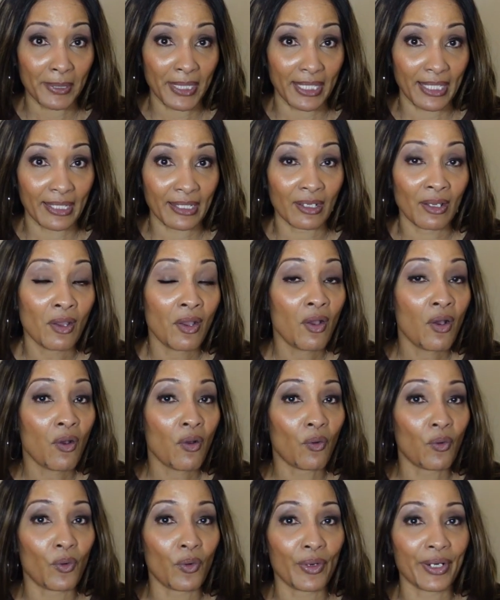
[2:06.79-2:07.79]
pink,
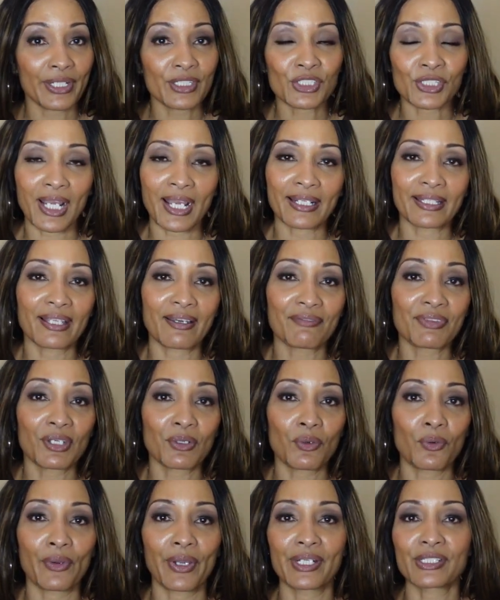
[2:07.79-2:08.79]
orange. I love the
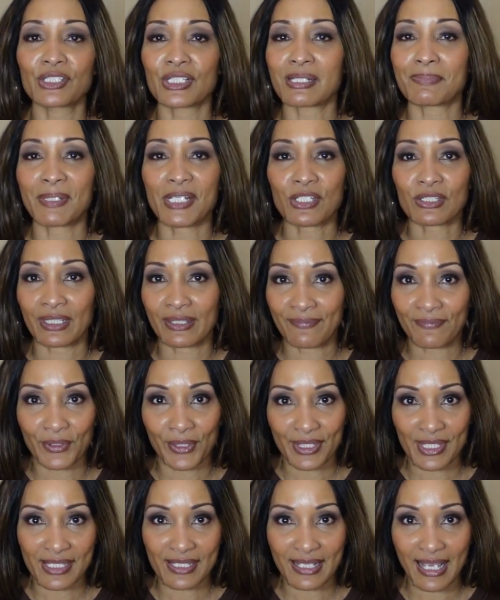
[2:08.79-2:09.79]
orange, especially for
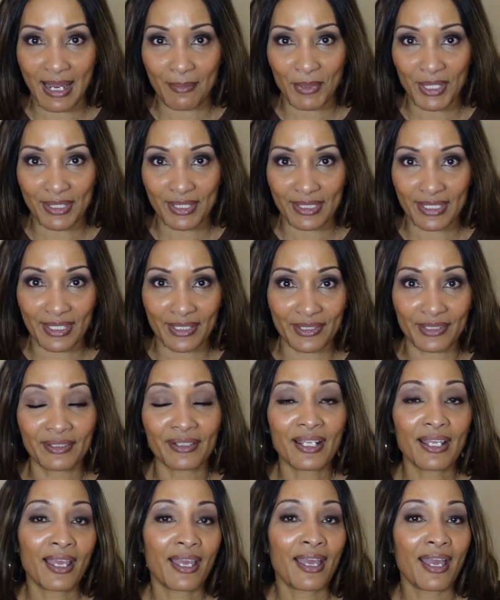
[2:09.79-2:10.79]
this time of the year,
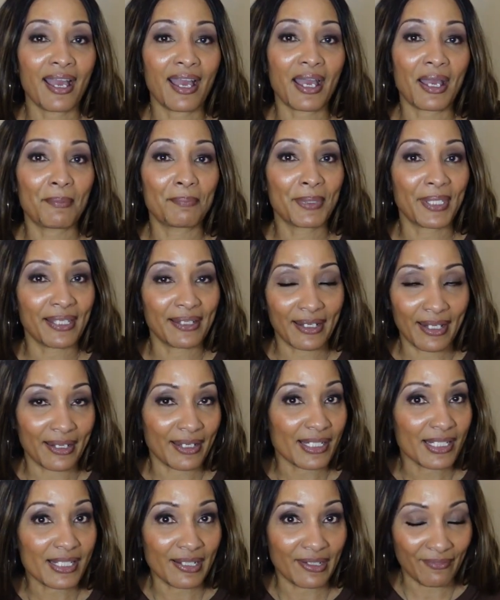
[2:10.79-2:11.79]
um, being that
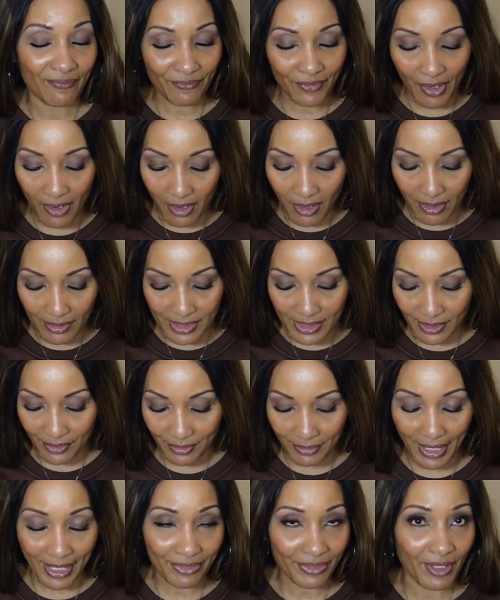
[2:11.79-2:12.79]
it's in fall.
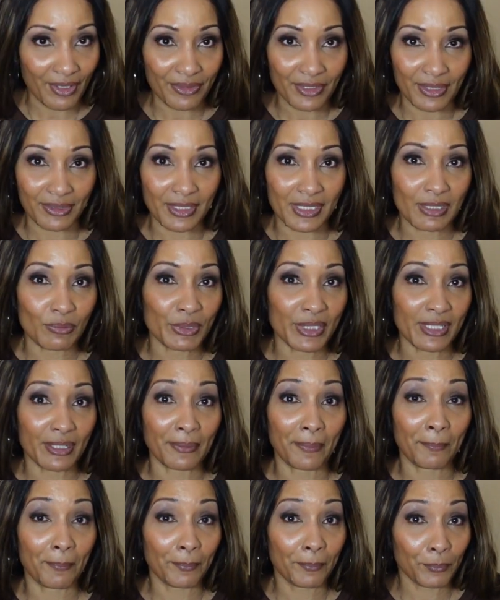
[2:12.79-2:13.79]
So I thought that this was
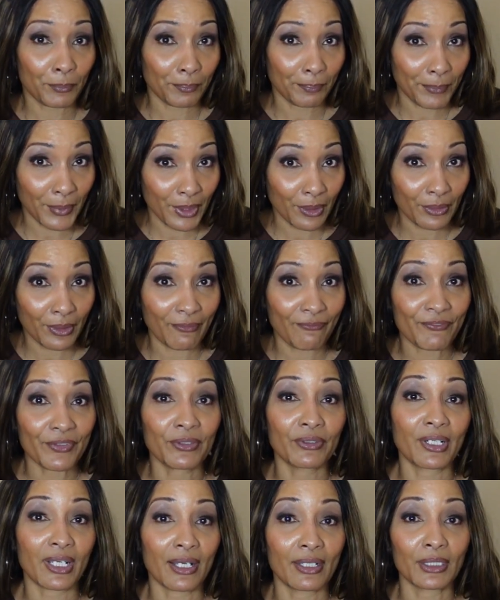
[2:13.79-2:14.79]
a
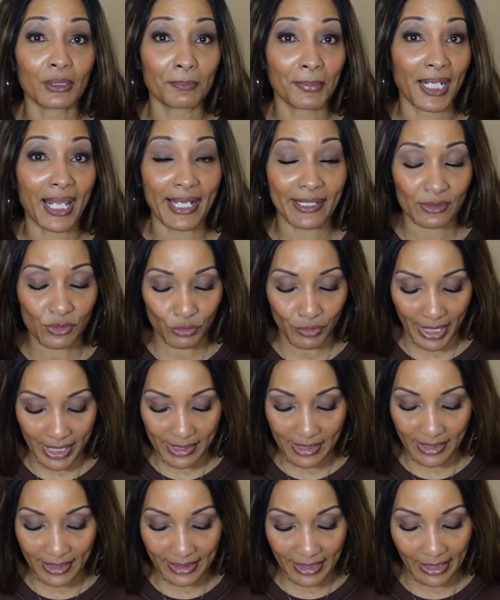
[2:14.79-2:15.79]
Beautiful color block
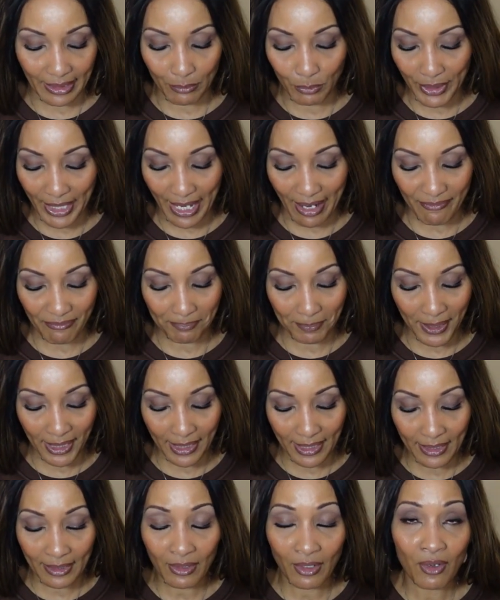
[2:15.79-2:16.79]
dress. Again, we have
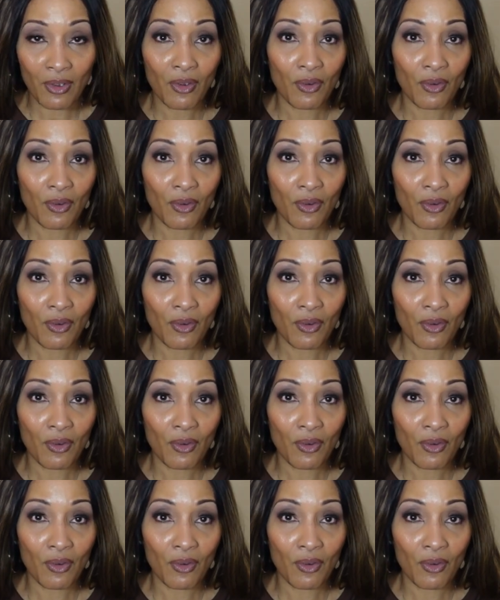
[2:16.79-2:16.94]
pink,